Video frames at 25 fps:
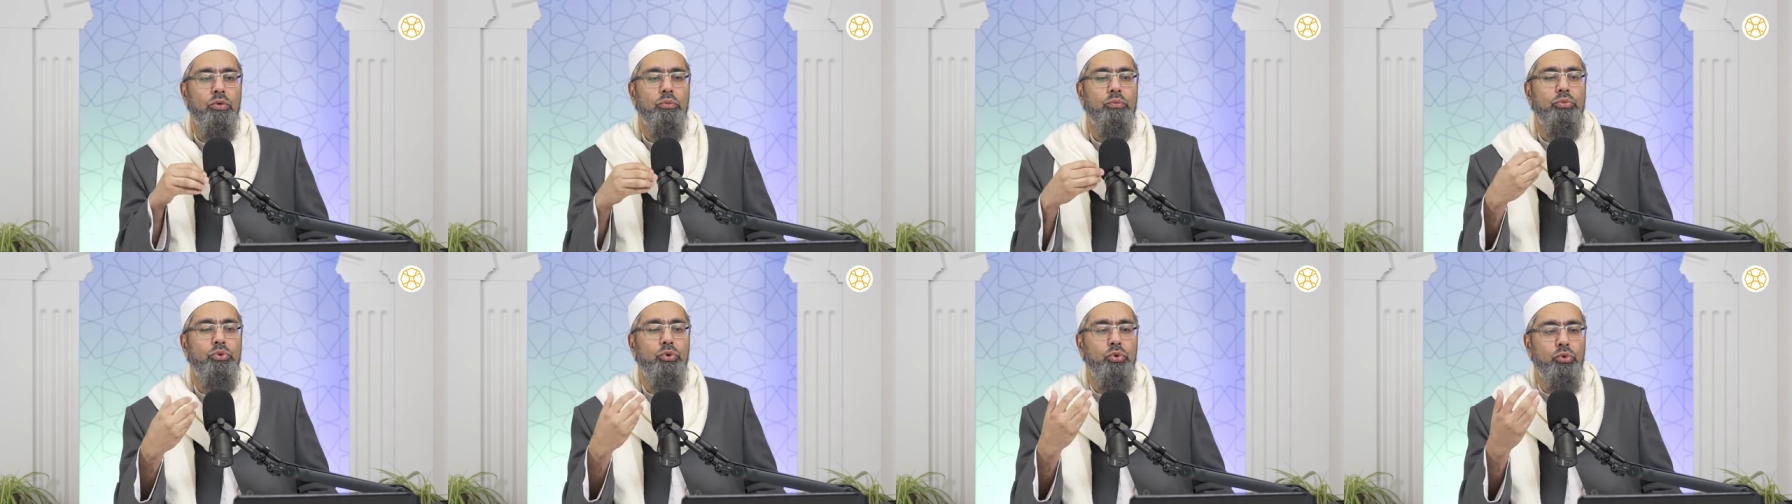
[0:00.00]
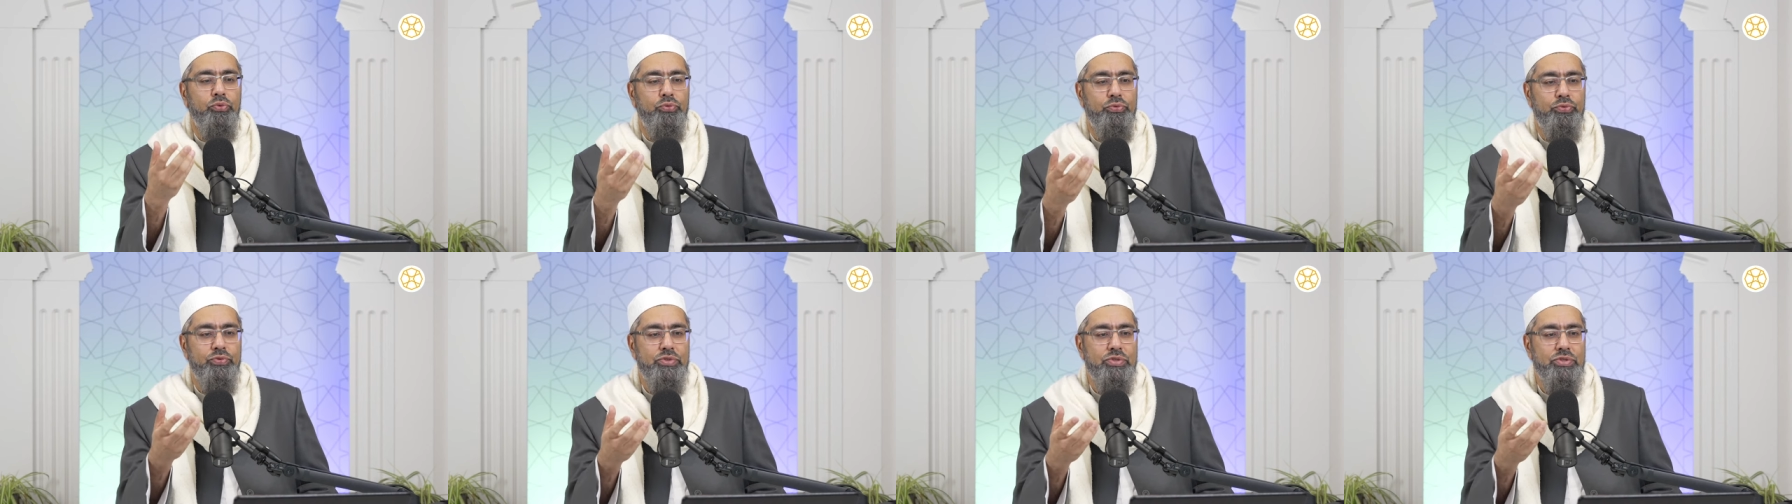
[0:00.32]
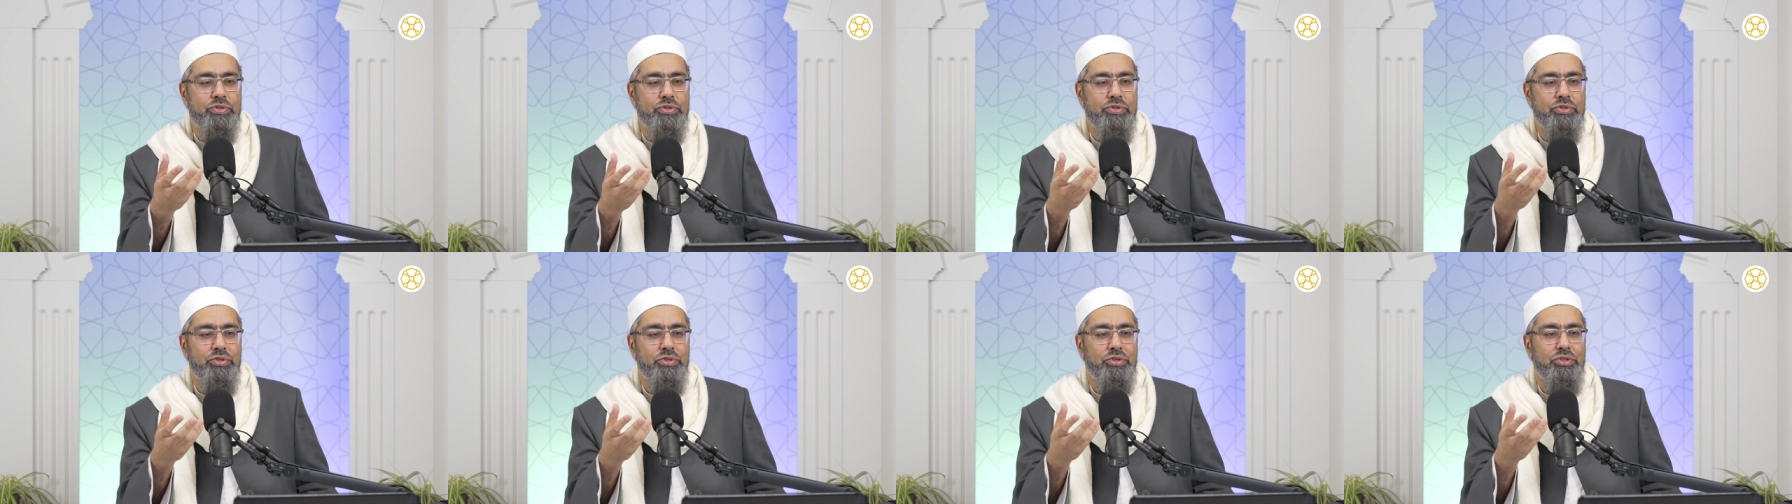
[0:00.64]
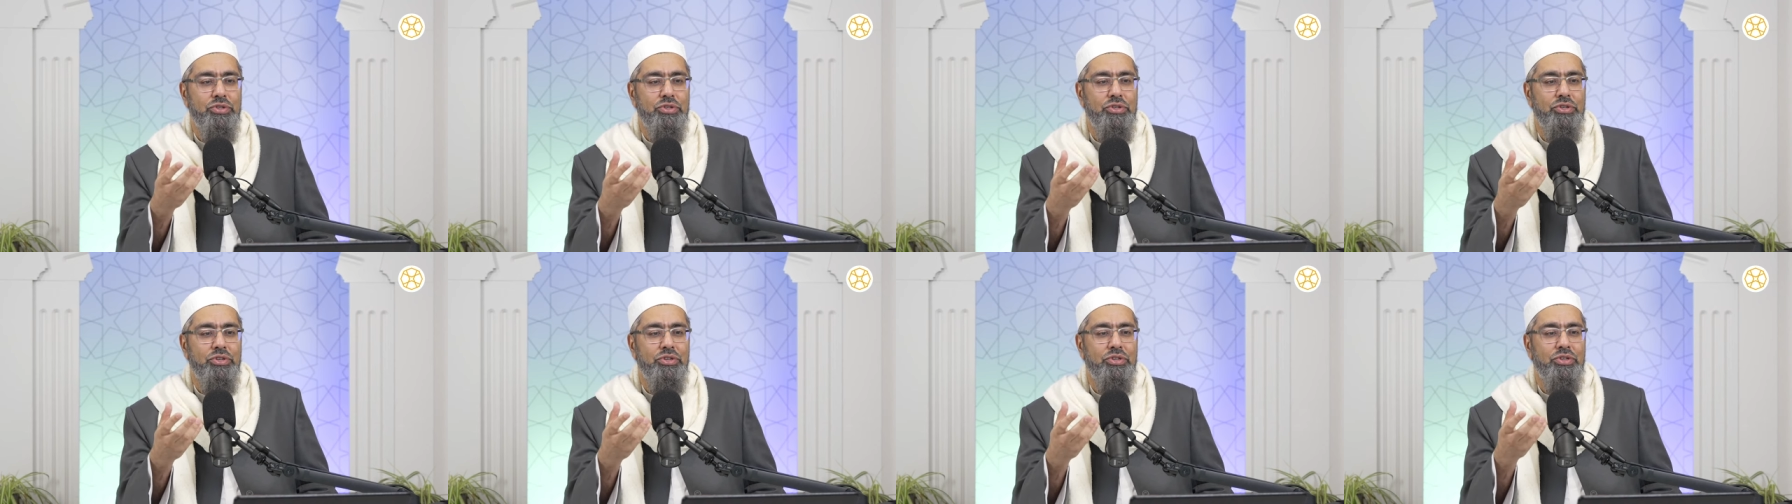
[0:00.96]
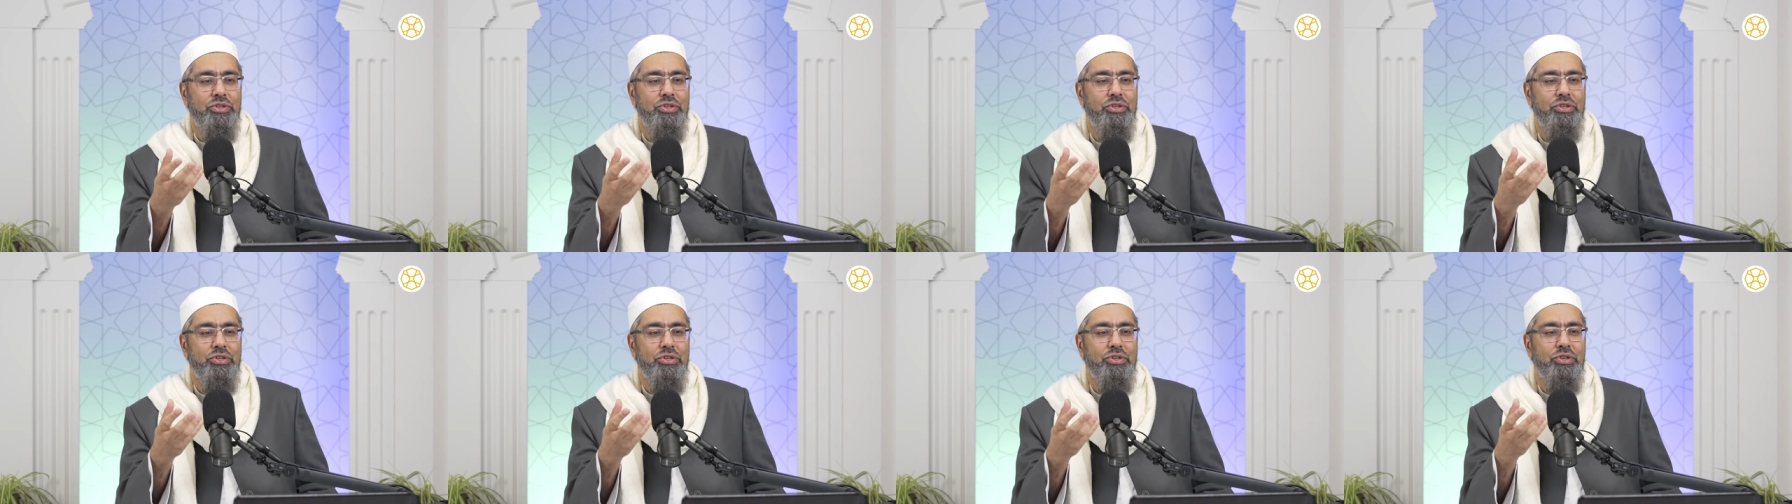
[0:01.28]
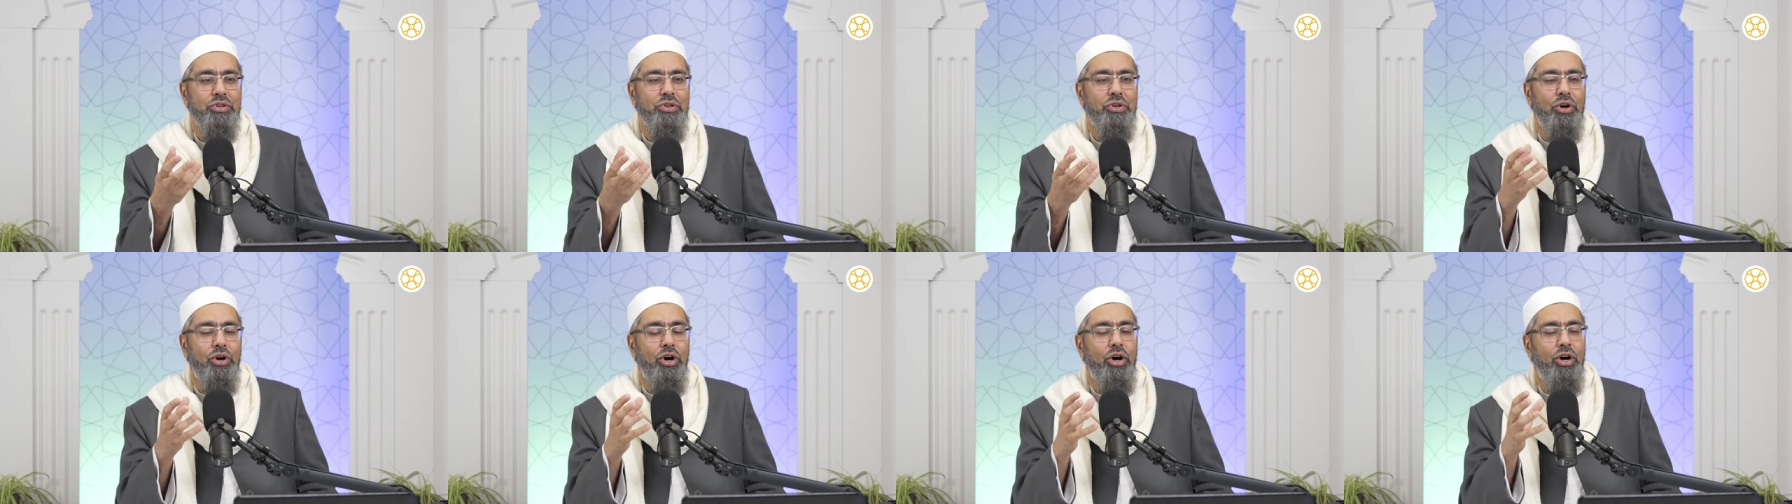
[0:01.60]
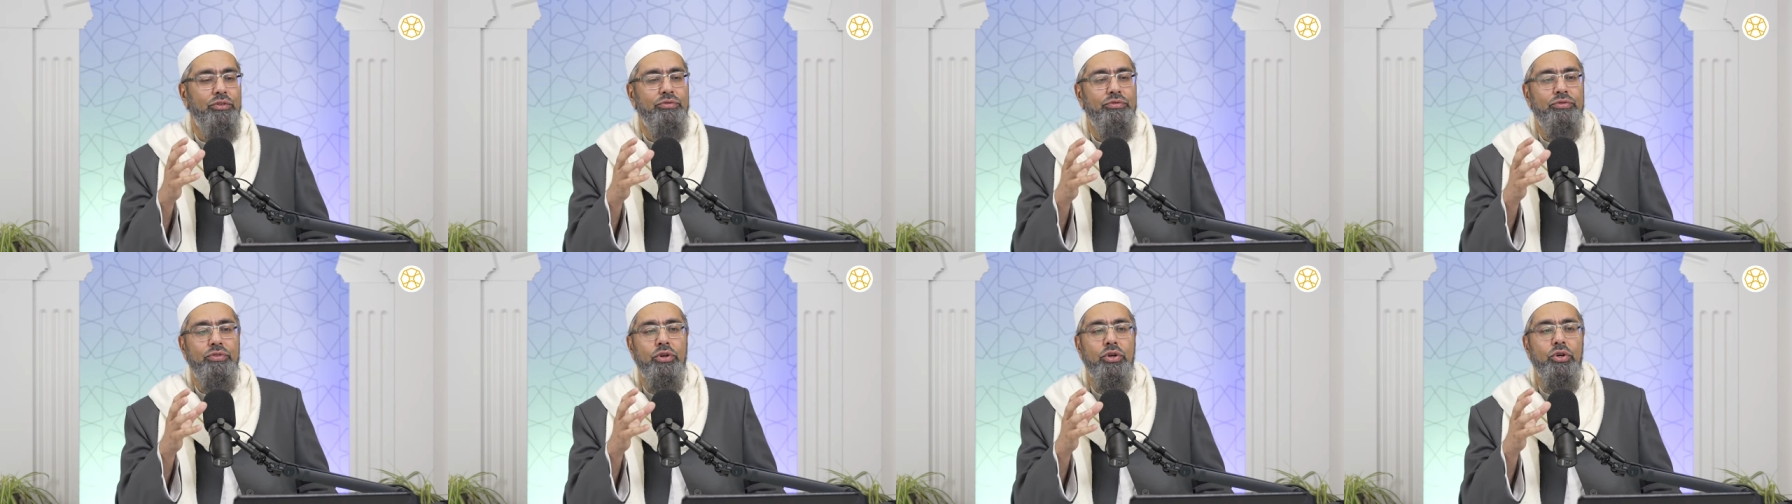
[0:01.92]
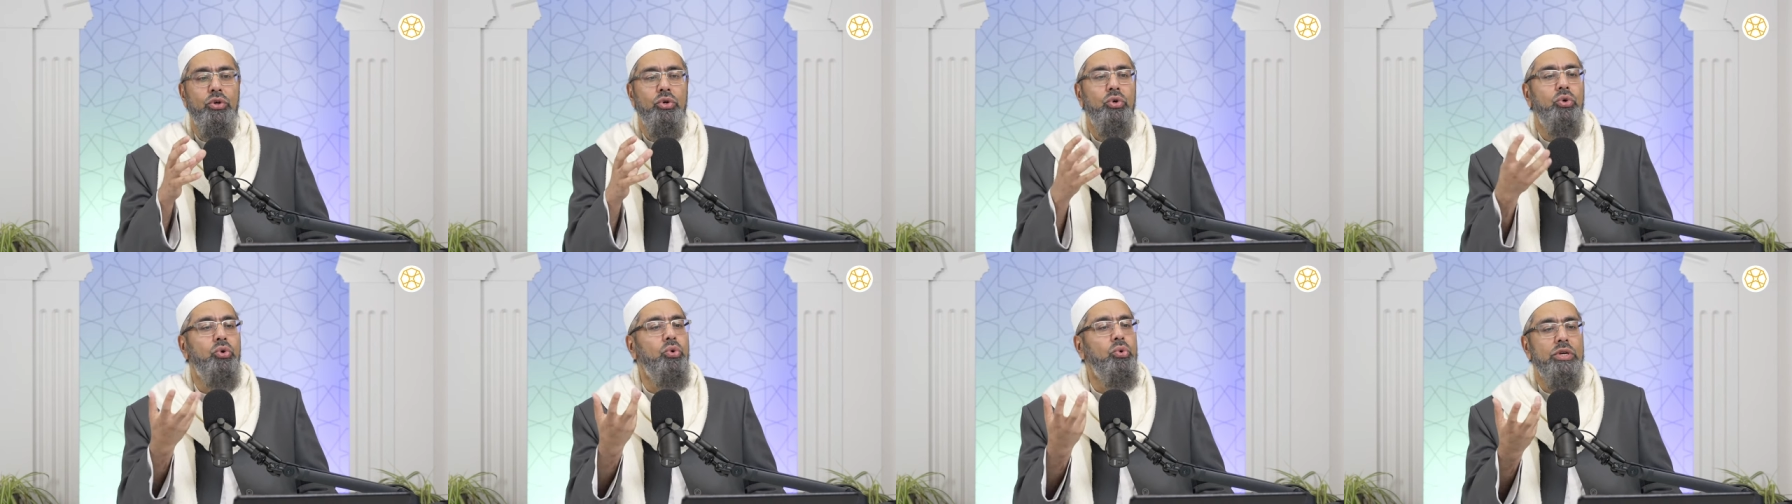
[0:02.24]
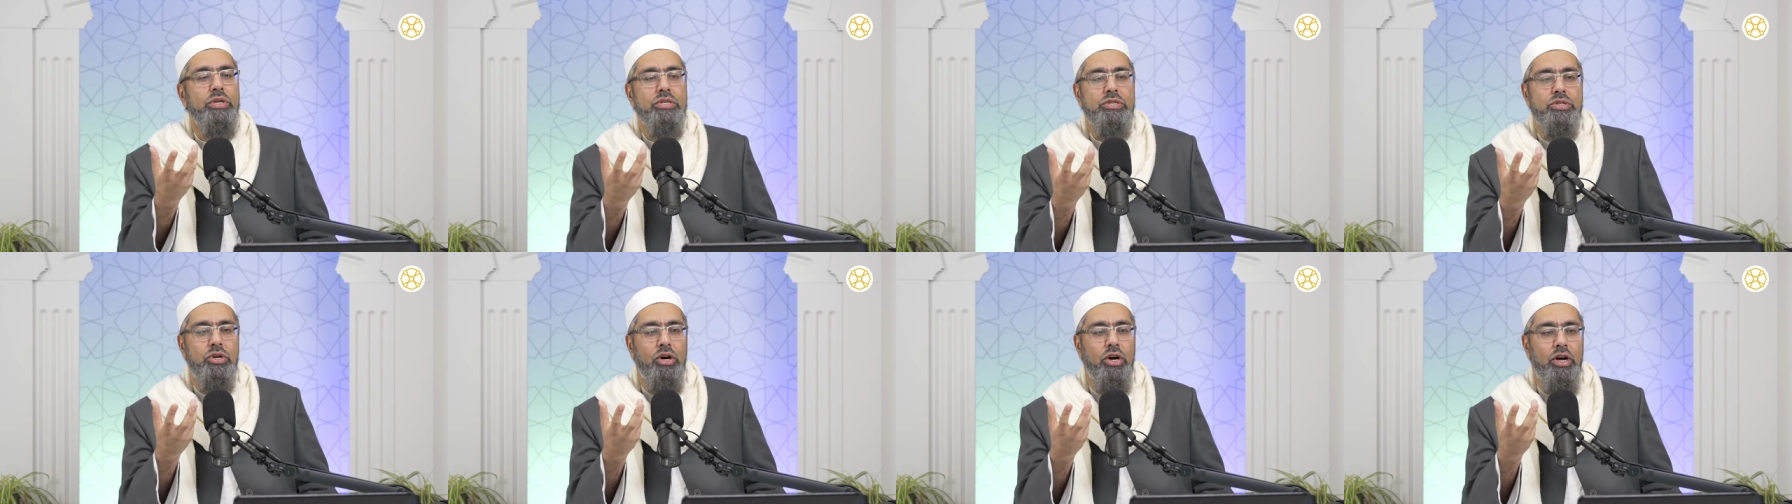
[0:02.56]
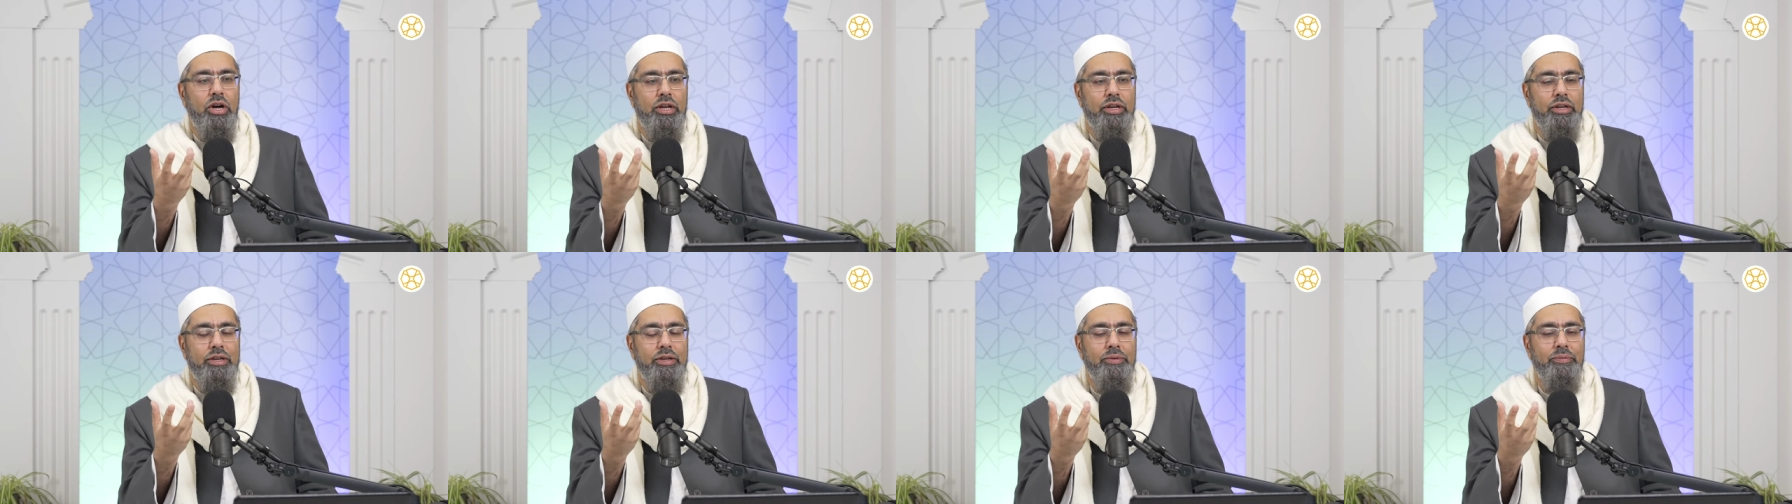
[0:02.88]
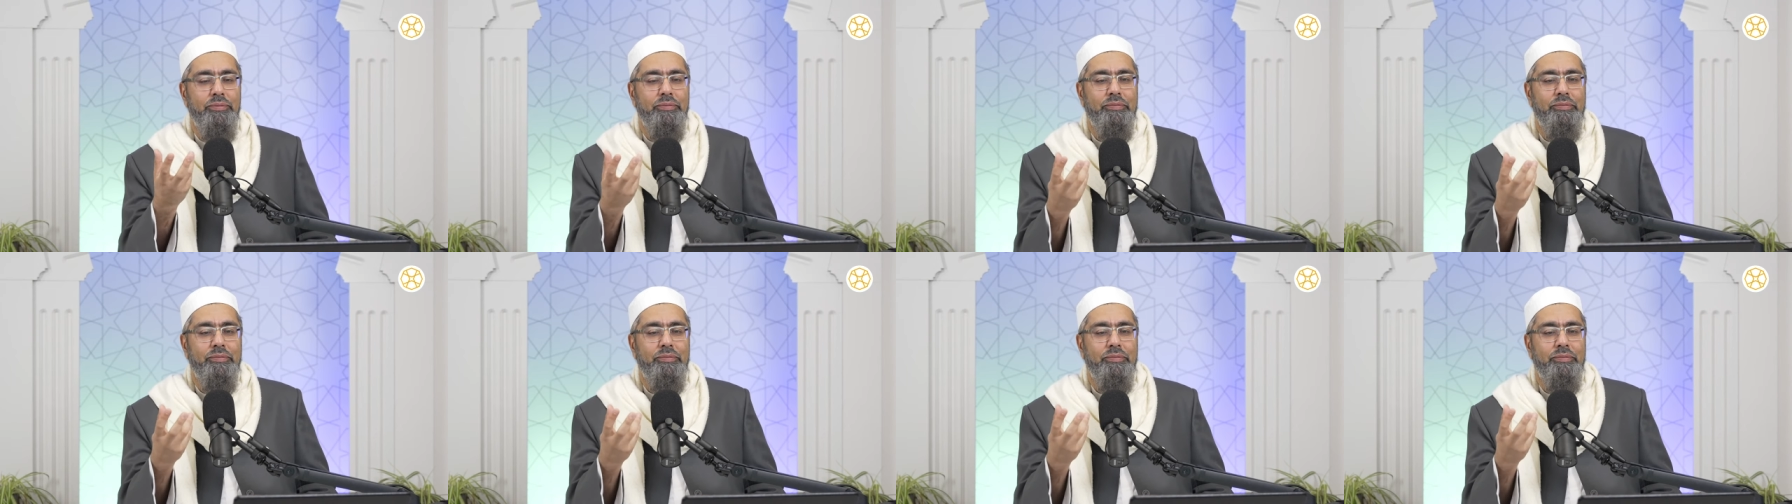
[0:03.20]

proofs of who is God.